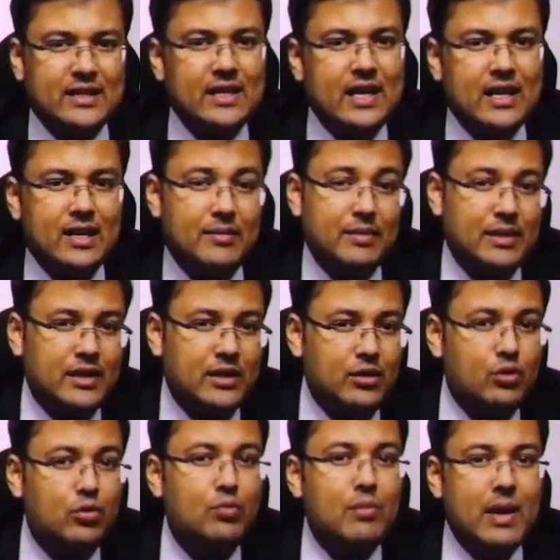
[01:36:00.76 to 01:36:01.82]
are limited
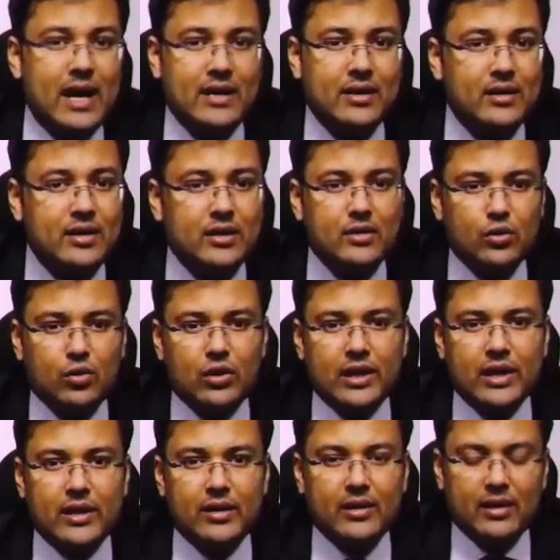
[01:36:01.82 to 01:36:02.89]
to minor ducts
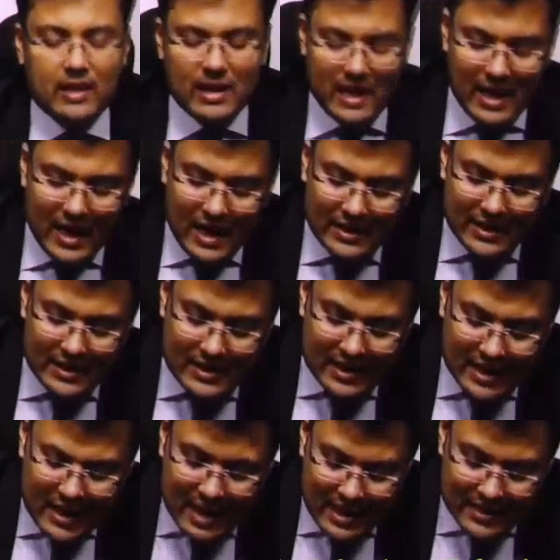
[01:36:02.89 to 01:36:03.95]
only, and there is a
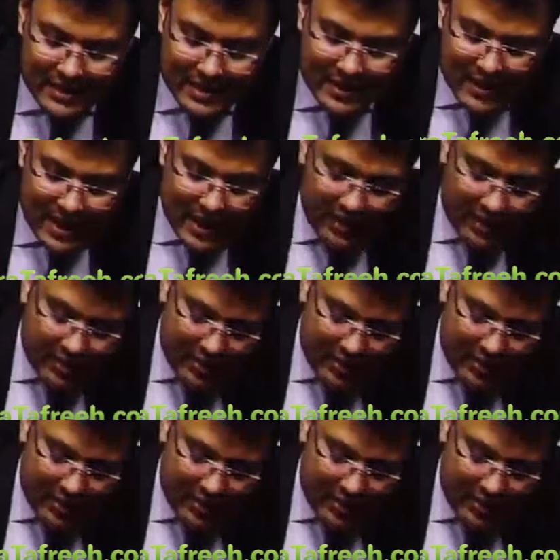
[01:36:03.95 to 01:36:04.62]
criteria.